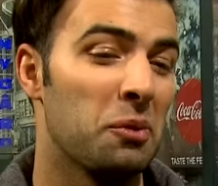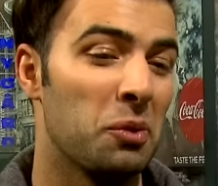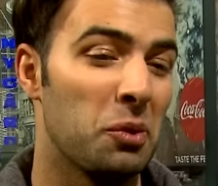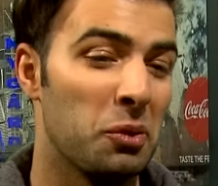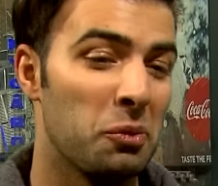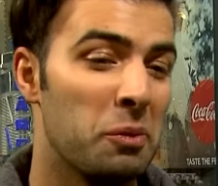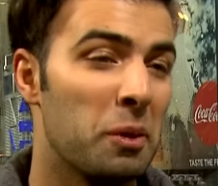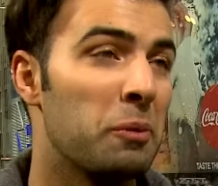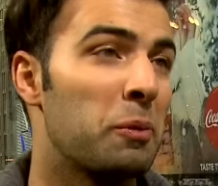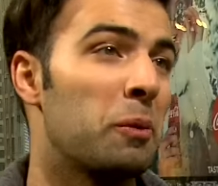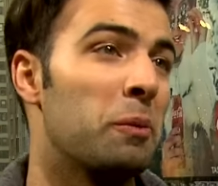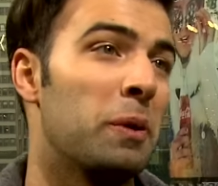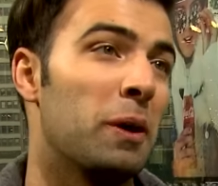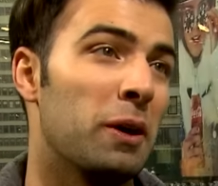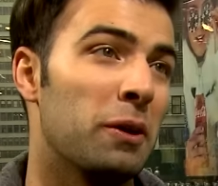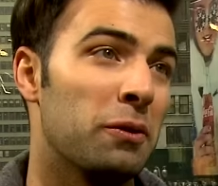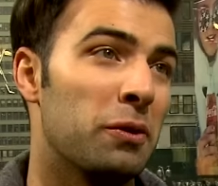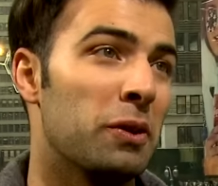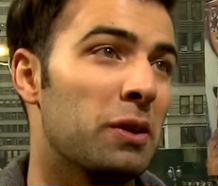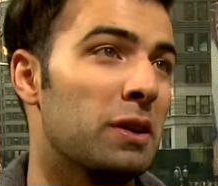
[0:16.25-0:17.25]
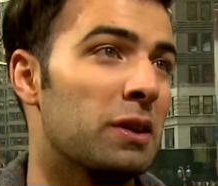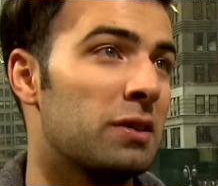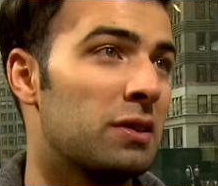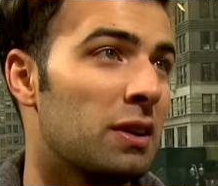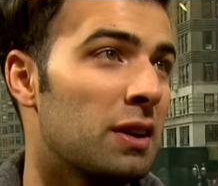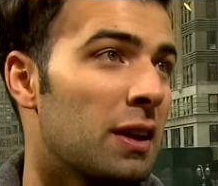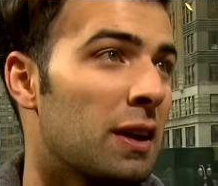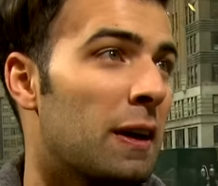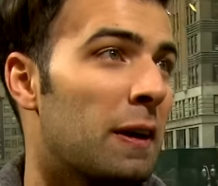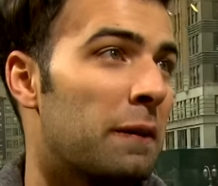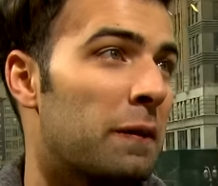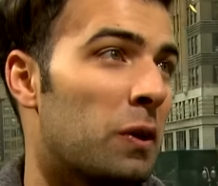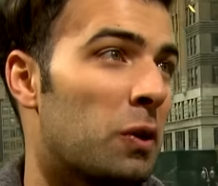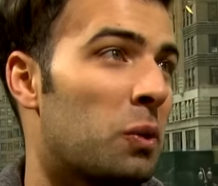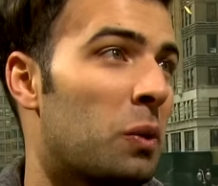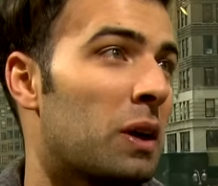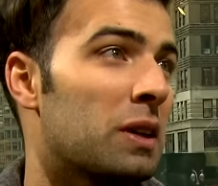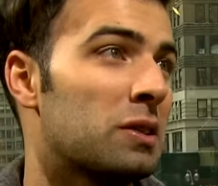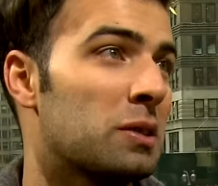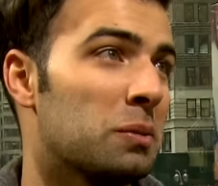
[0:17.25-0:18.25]
We've been preparing for this for
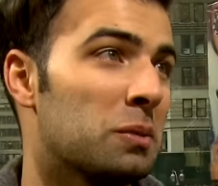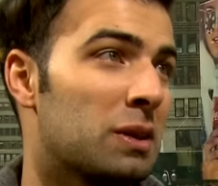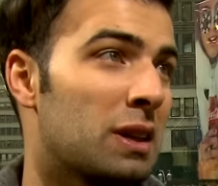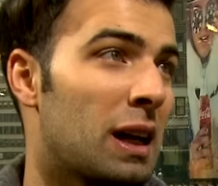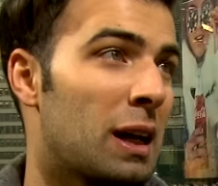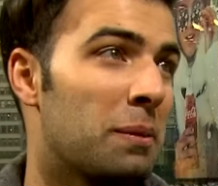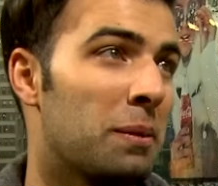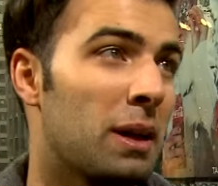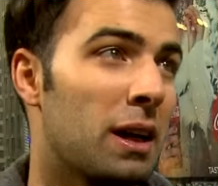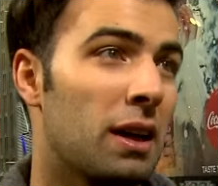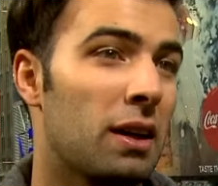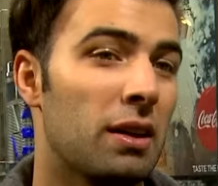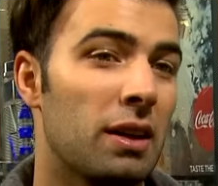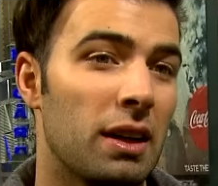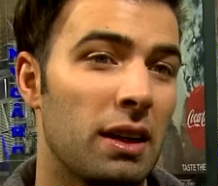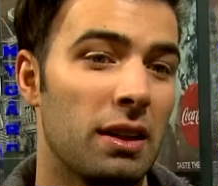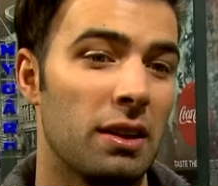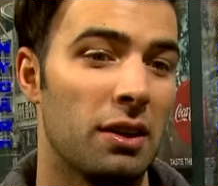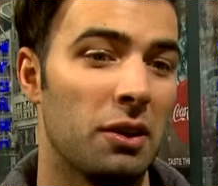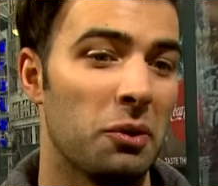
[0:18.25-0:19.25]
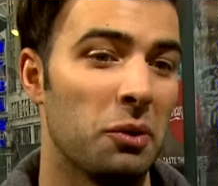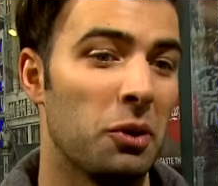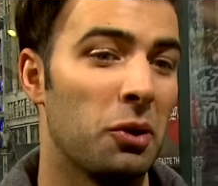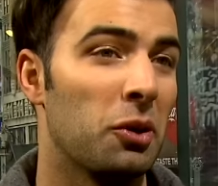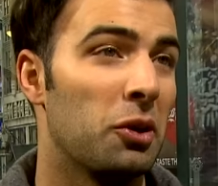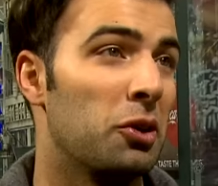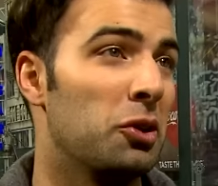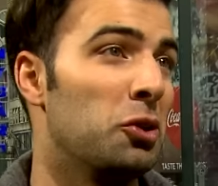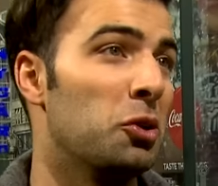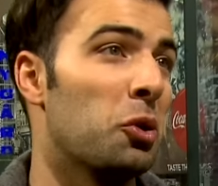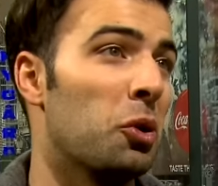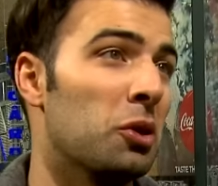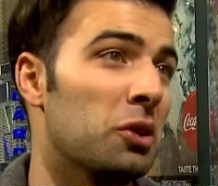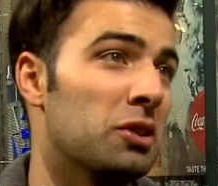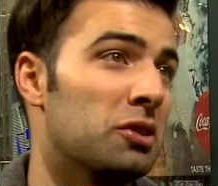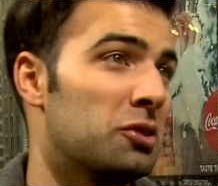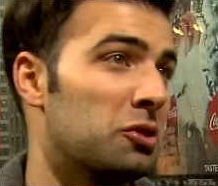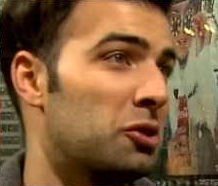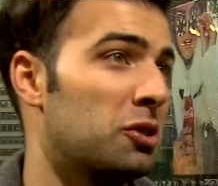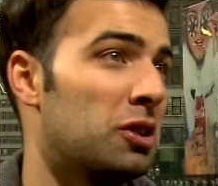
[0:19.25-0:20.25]
quite some time now, and we're going to New
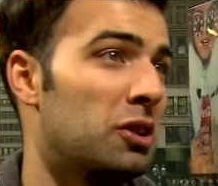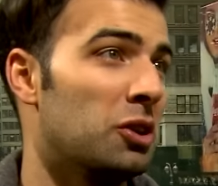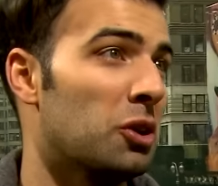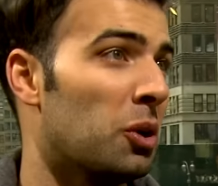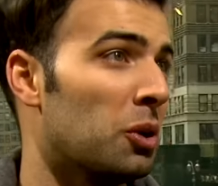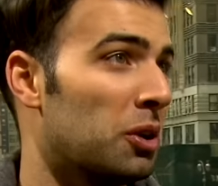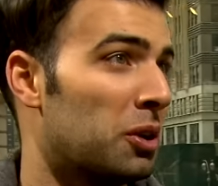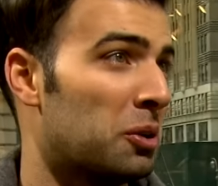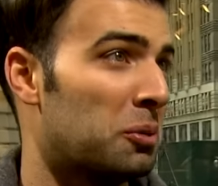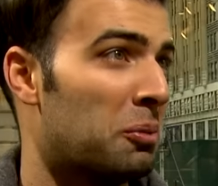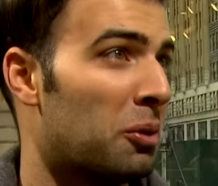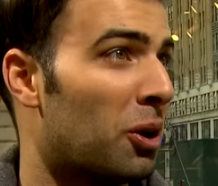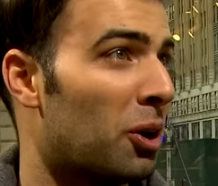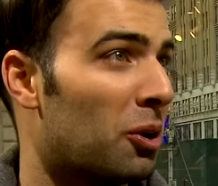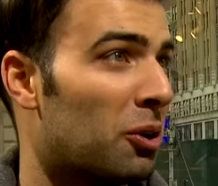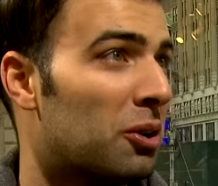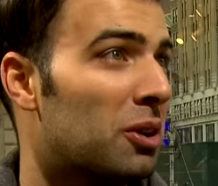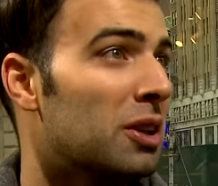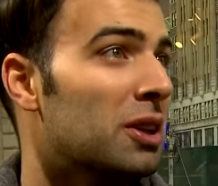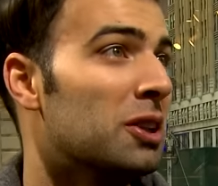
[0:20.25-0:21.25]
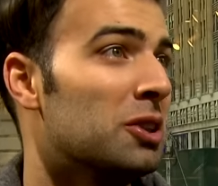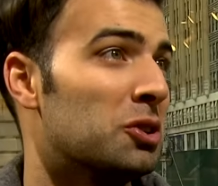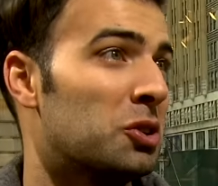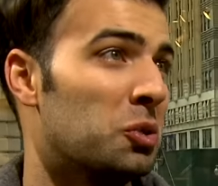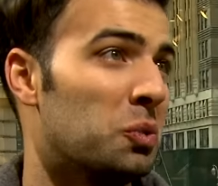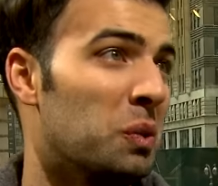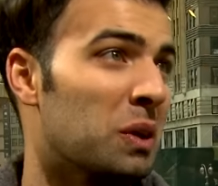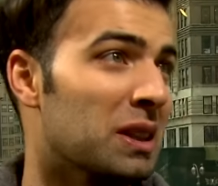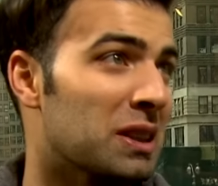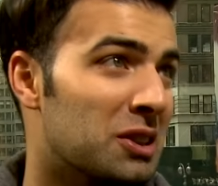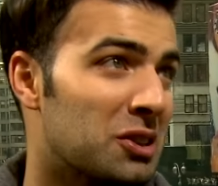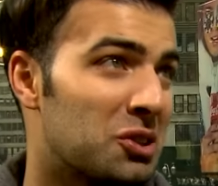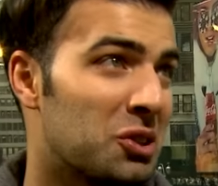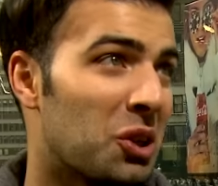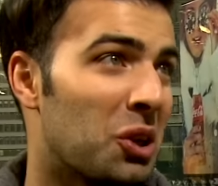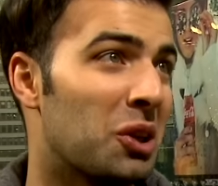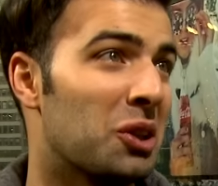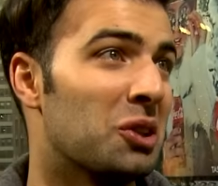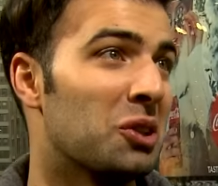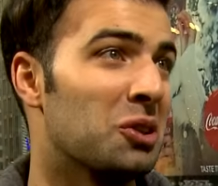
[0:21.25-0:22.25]
Orleans to NOLA tomorrow to really
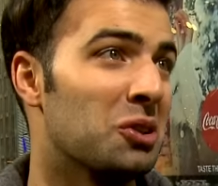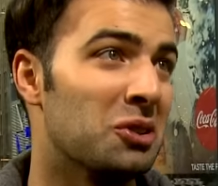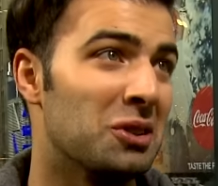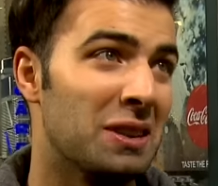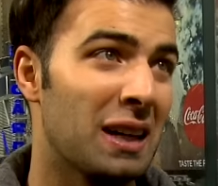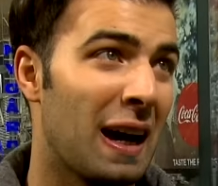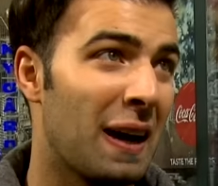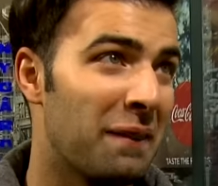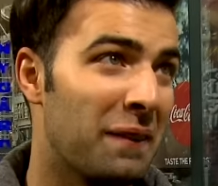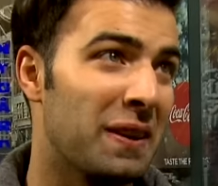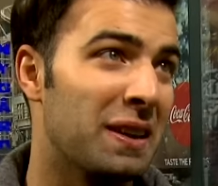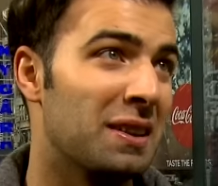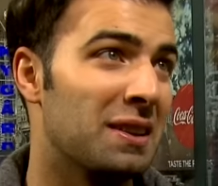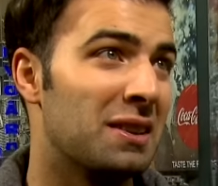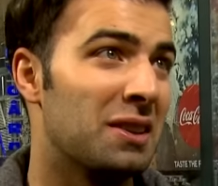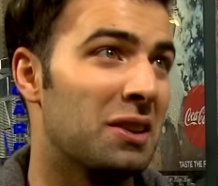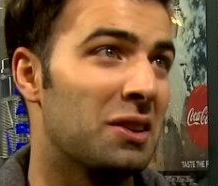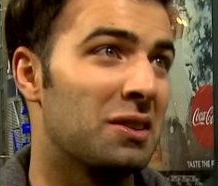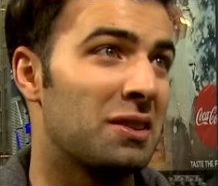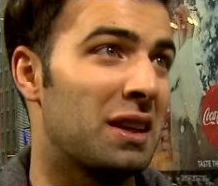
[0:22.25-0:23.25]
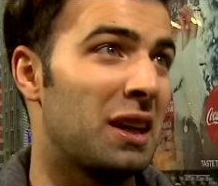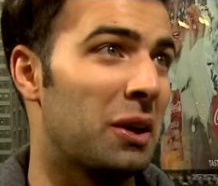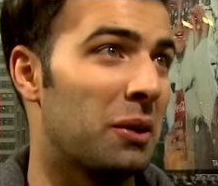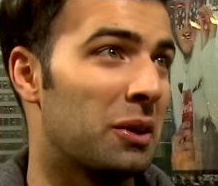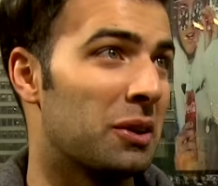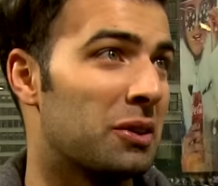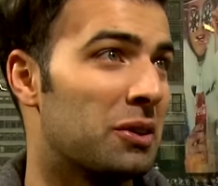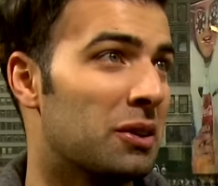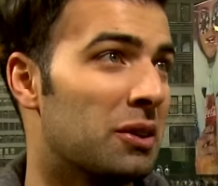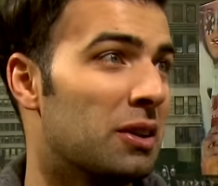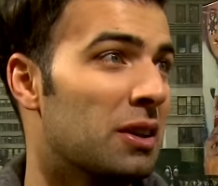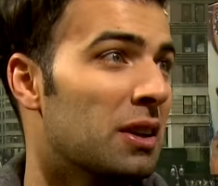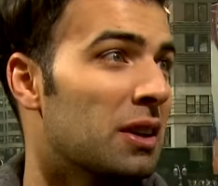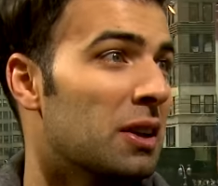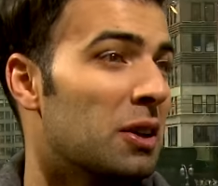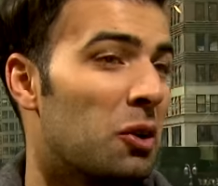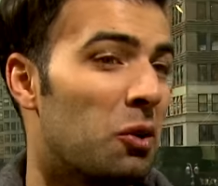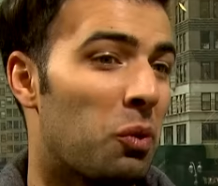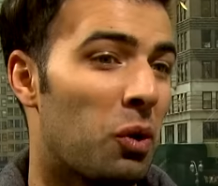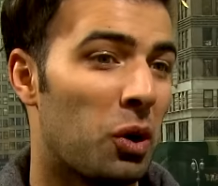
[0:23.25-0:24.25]
dive into this character,
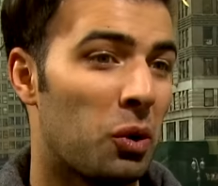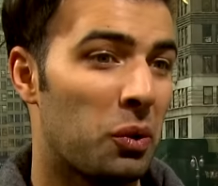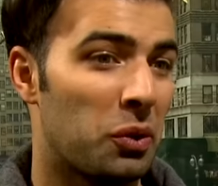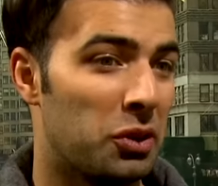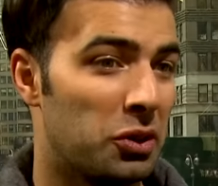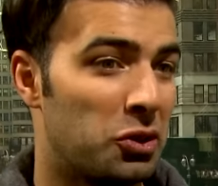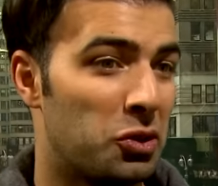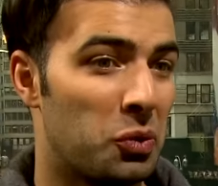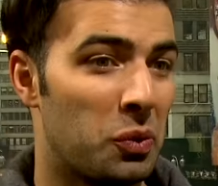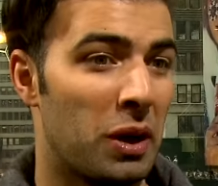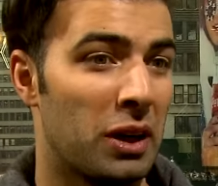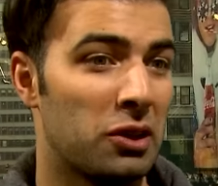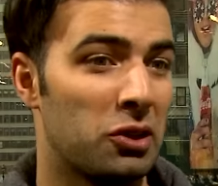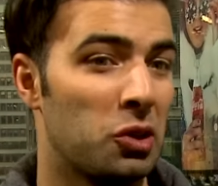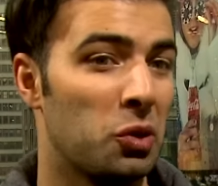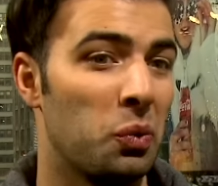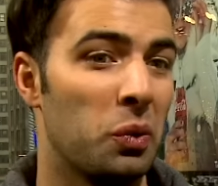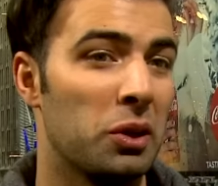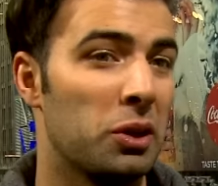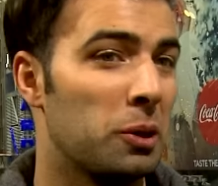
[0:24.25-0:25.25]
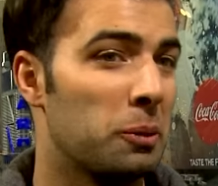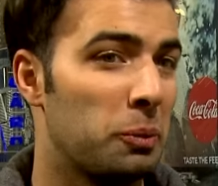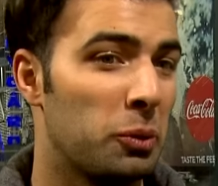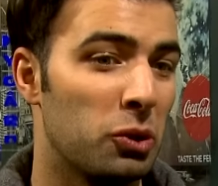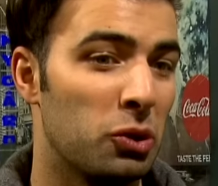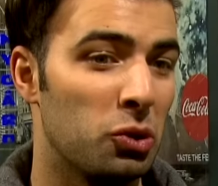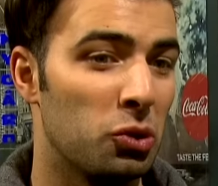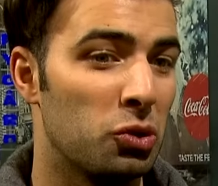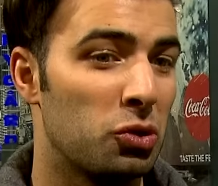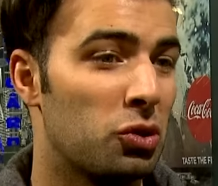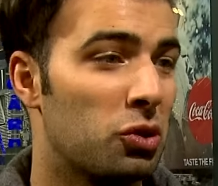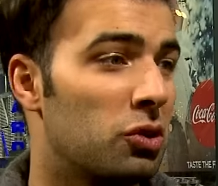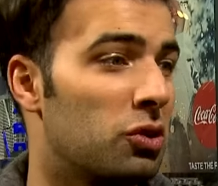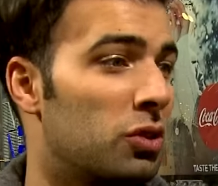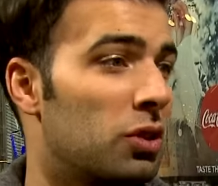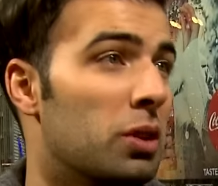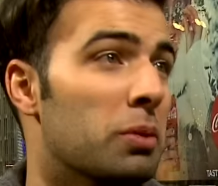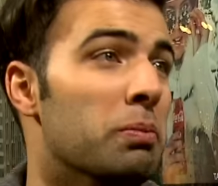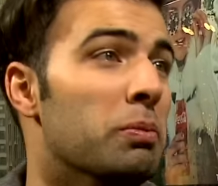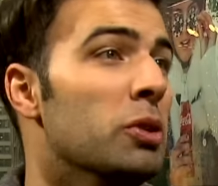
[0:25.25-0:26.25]
work with the director, with the
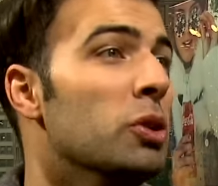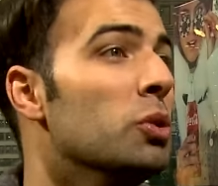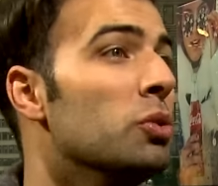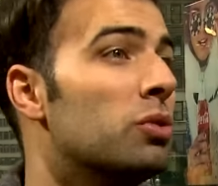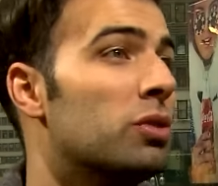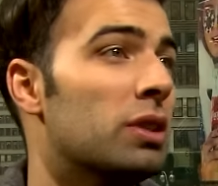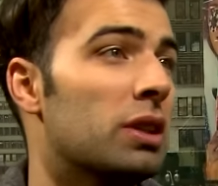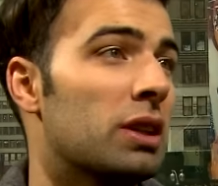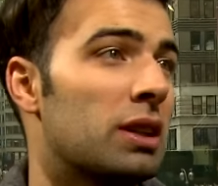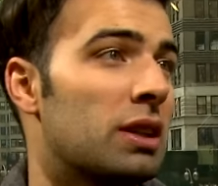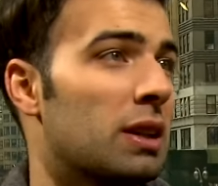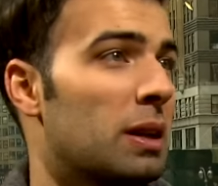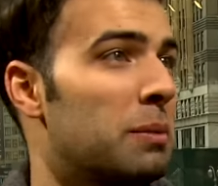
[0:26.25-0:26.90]
producers, the music.